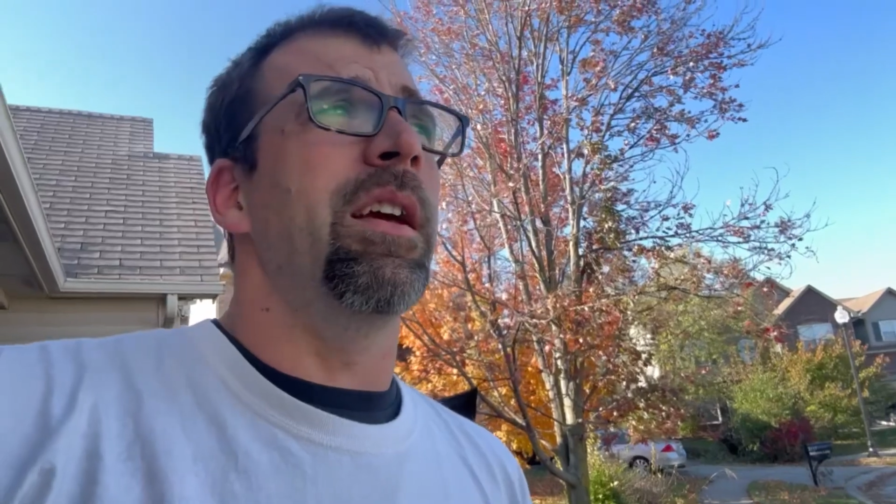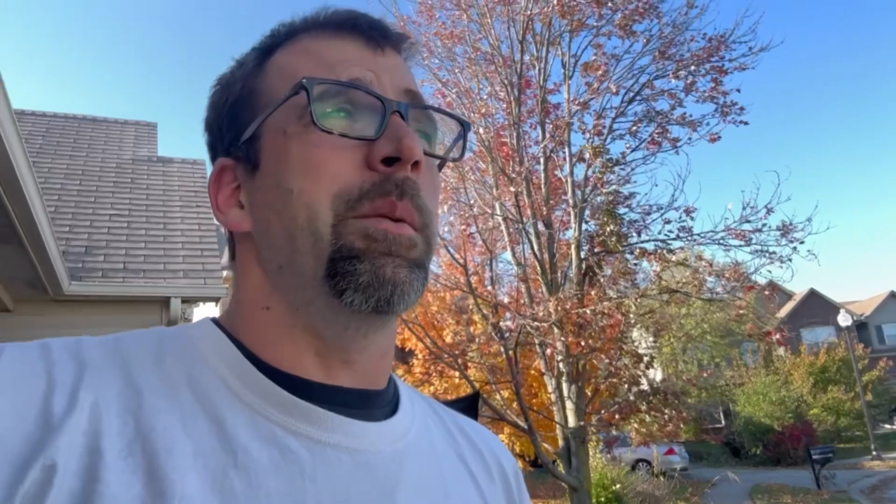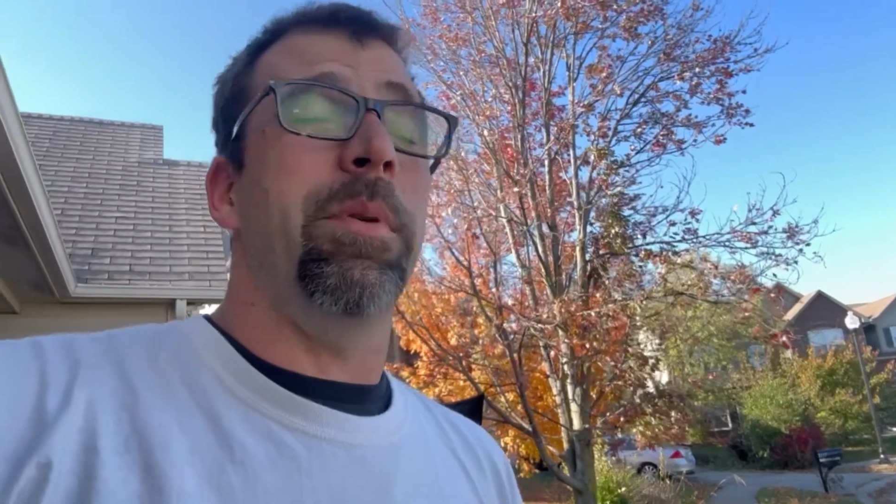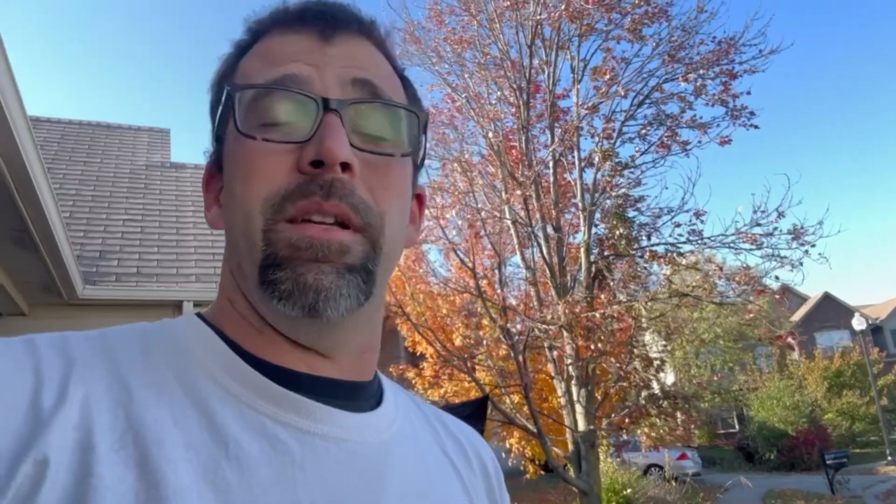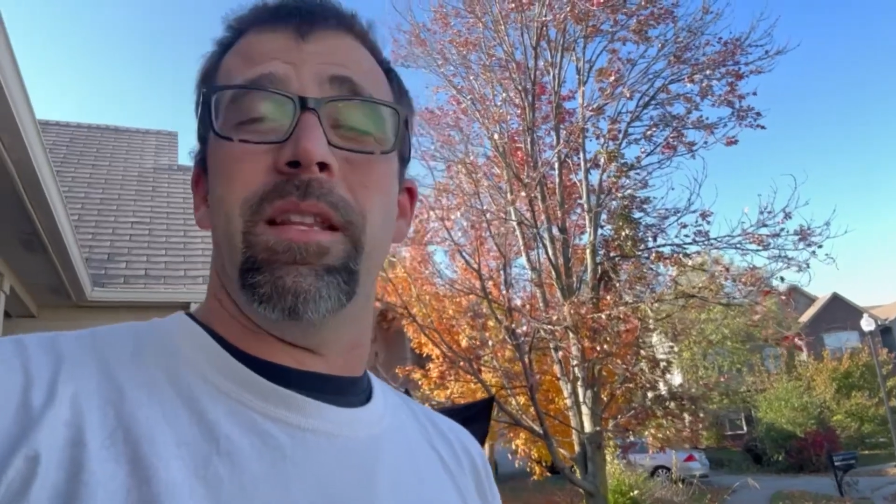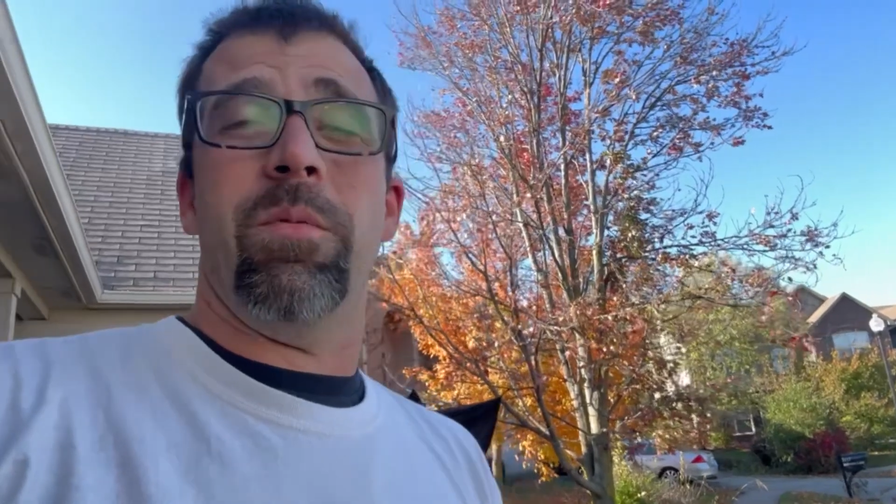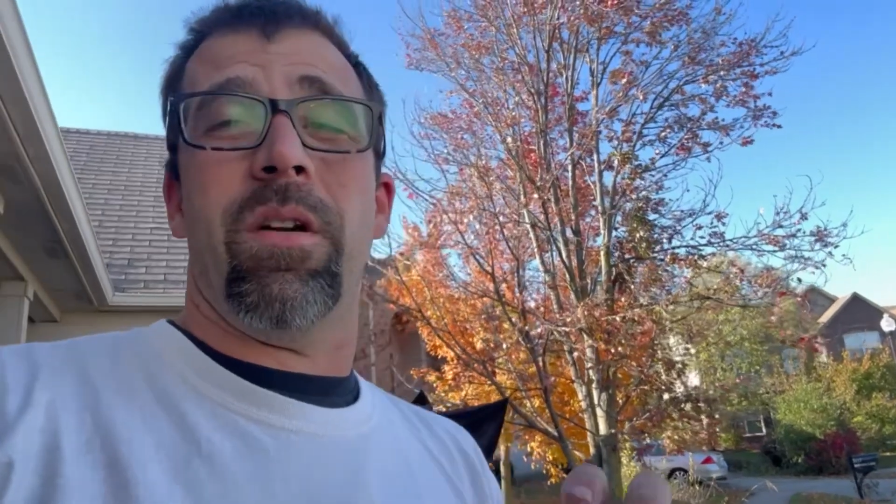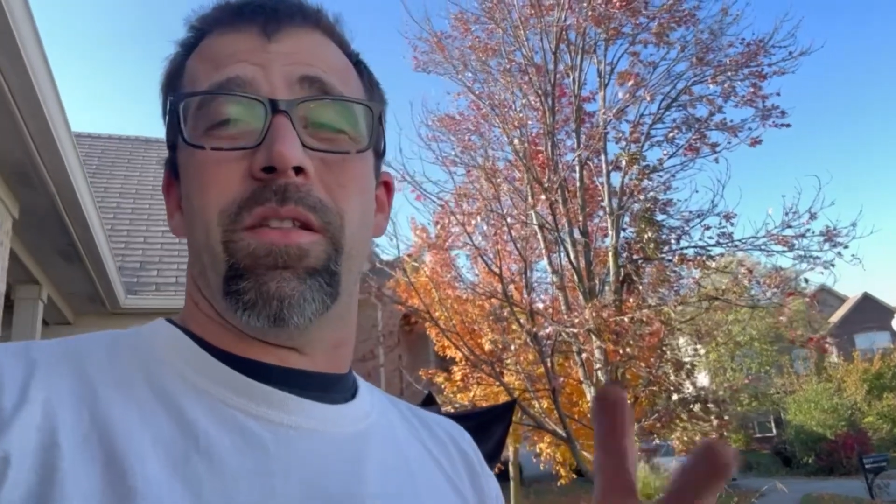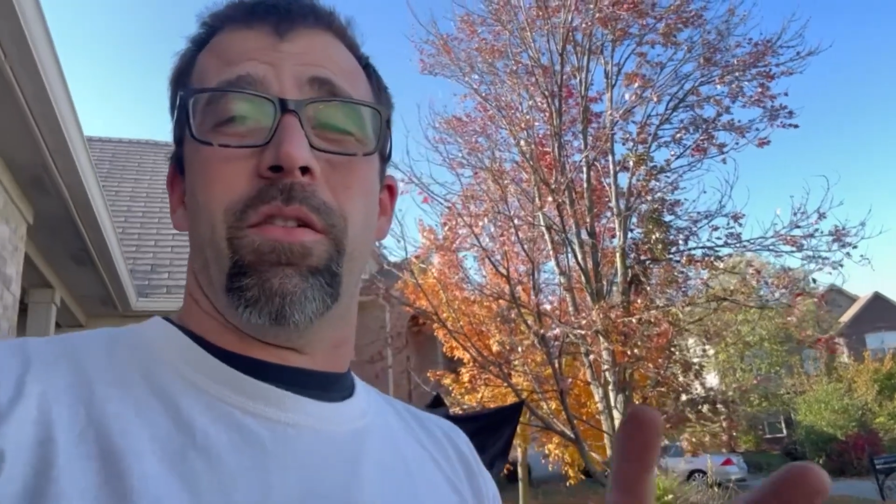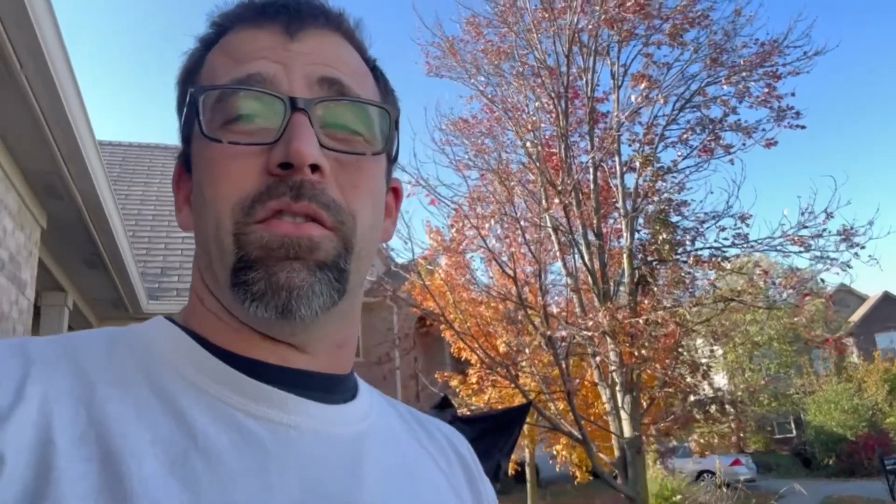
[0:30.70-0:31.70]
but neither one
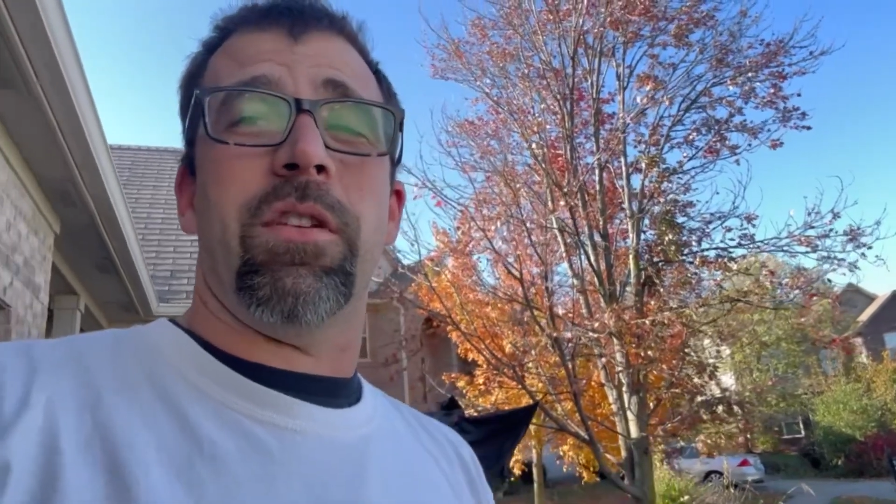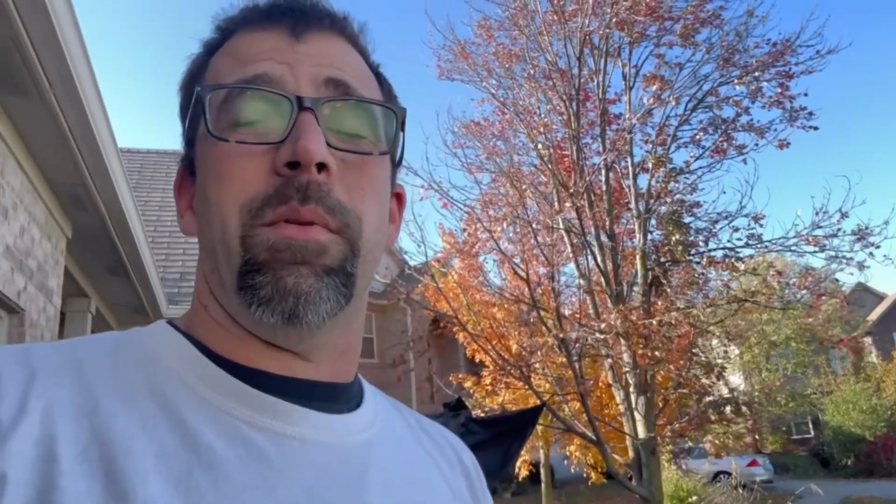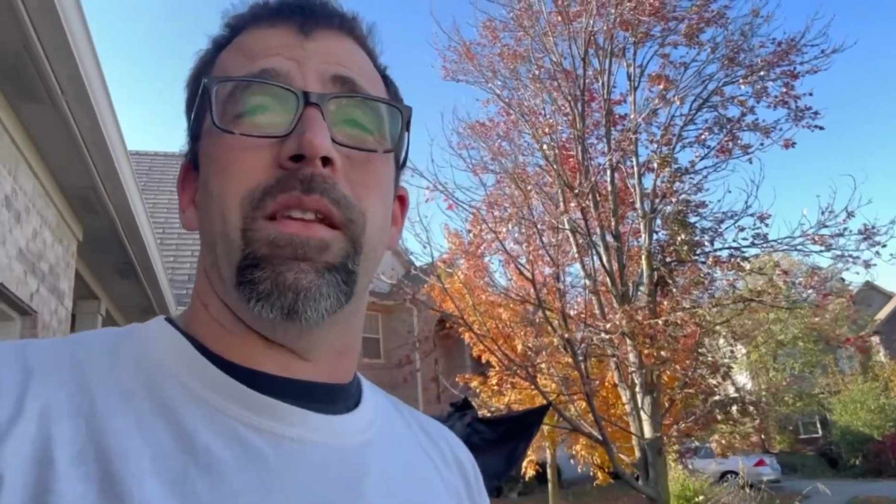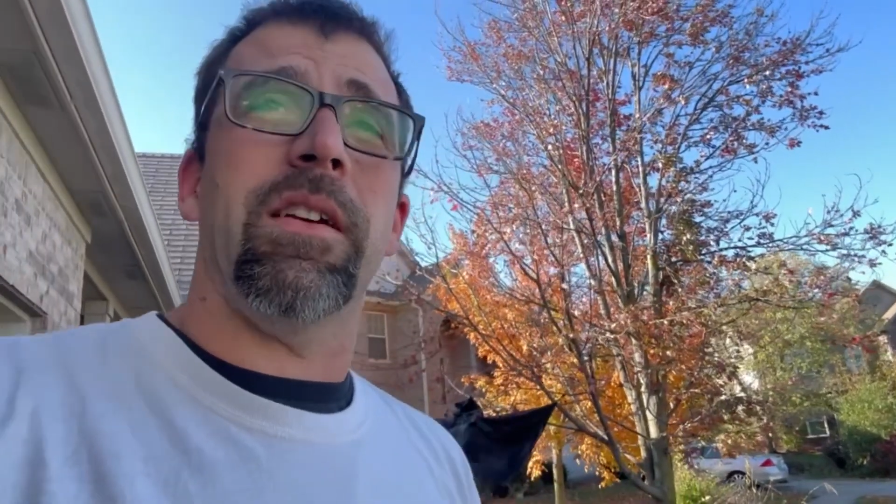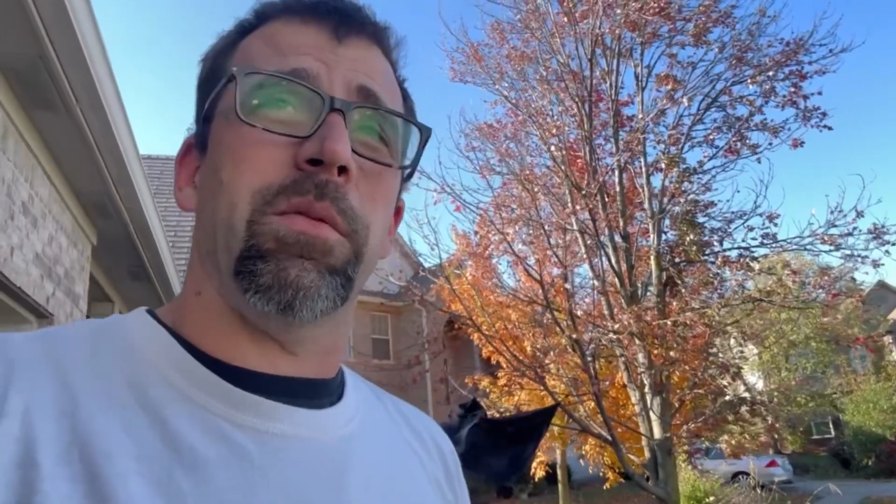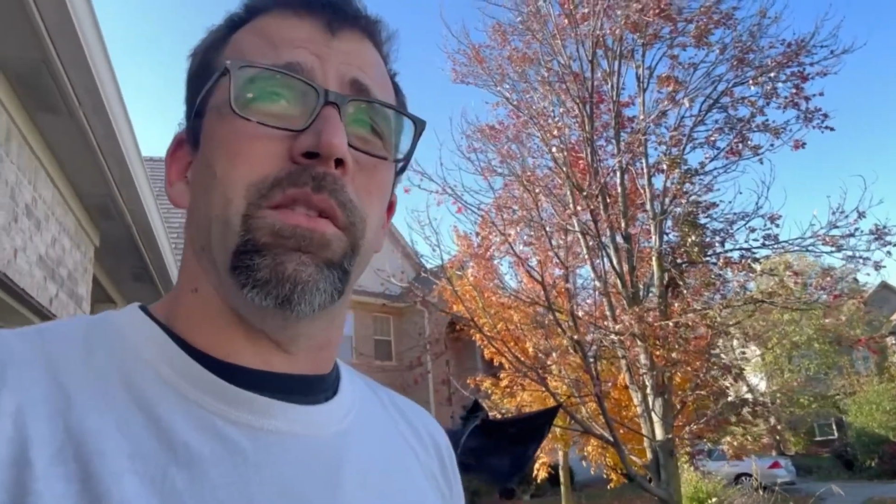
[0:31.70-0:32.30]
of those is going to be the next